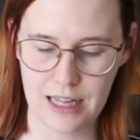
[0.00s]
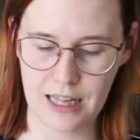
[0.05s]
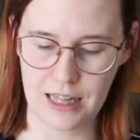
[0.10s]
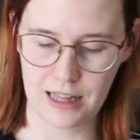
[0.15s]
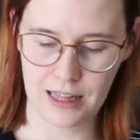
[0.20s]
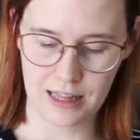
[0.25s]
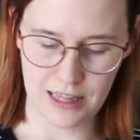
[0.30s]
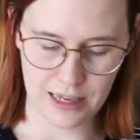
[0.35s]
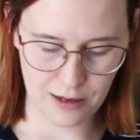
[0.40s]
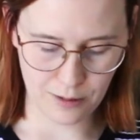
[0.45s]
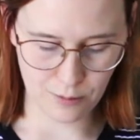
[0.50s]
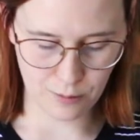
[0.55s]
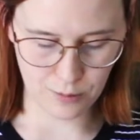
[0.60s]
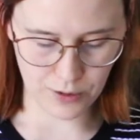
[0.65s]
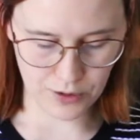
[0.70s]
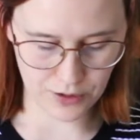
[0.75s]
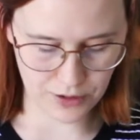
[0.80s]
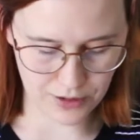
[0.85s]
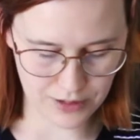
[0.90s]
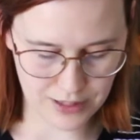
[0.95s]
there
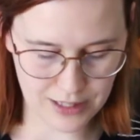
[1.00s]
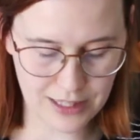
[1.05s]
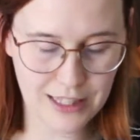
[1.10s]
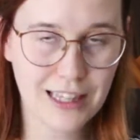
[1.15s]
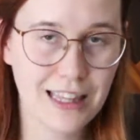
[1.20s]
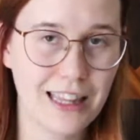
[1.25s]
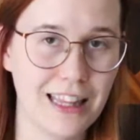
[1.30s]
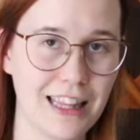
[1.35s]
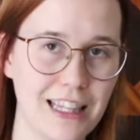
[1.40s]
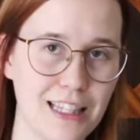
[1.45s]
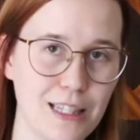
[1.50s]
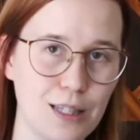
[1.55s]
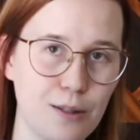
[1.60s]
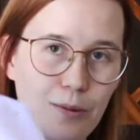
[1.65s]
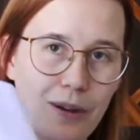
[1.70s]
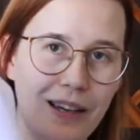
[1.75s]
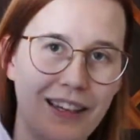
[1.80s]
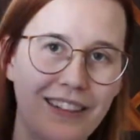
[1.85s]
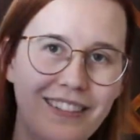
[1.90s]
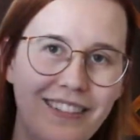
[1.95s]
was this
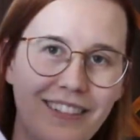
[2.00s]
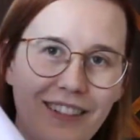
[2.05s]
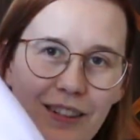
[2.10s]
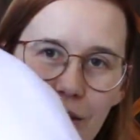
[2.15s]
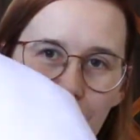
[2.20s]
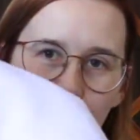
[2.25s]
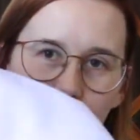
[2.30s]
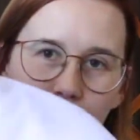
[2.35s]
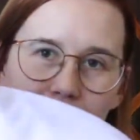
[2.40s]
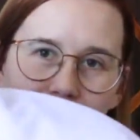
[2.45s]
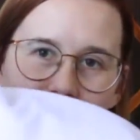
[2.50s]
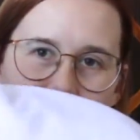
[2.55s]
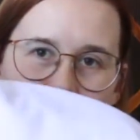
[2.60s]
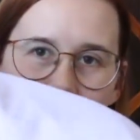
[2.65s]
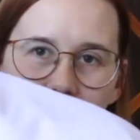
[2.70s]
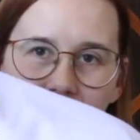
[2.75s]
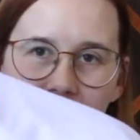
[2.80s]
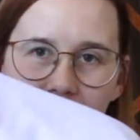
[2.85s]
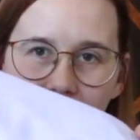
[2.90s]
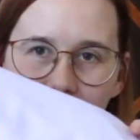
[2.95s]
one, which
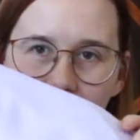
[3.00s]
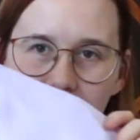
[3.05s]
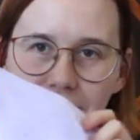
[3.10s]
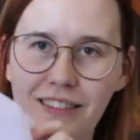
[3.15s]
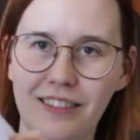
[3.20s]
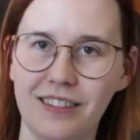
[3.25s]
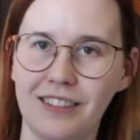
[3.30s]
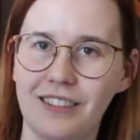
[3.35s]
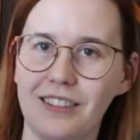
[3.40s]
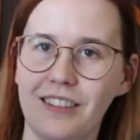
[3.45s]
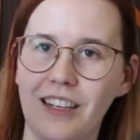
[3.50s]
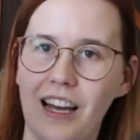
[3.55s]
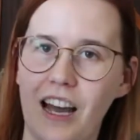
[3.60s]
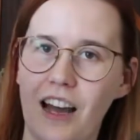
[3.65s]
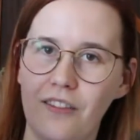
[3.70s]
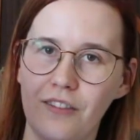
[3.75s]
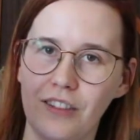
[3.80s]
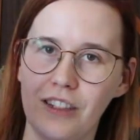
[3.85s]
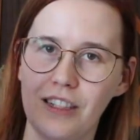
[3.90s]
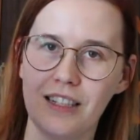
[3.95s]
again,
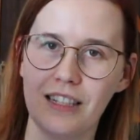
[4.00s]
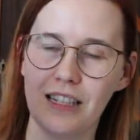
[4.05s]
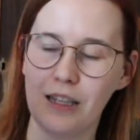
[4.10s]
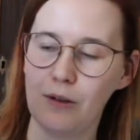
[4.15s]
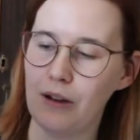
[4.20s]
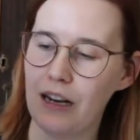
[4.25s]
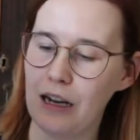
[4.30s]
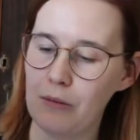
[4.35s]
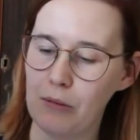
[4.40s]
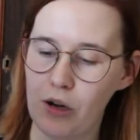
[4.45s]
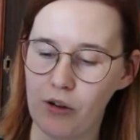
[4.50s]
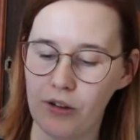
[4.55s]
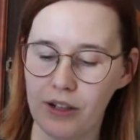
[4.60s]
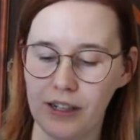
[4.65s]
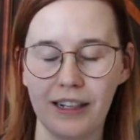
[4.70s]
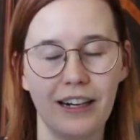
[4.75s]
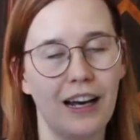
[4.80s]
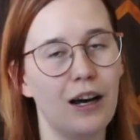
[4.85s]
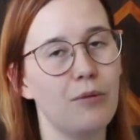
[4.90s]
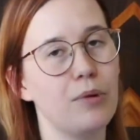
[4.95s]
can't really see while I'm
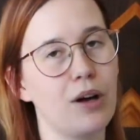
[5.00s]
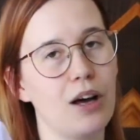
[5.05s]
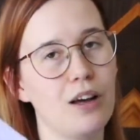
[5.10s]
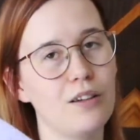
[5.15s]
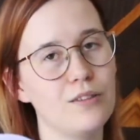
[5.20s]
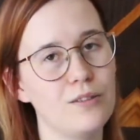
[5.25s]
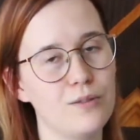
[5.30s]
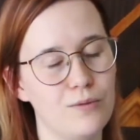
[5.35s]
holding it up. I'll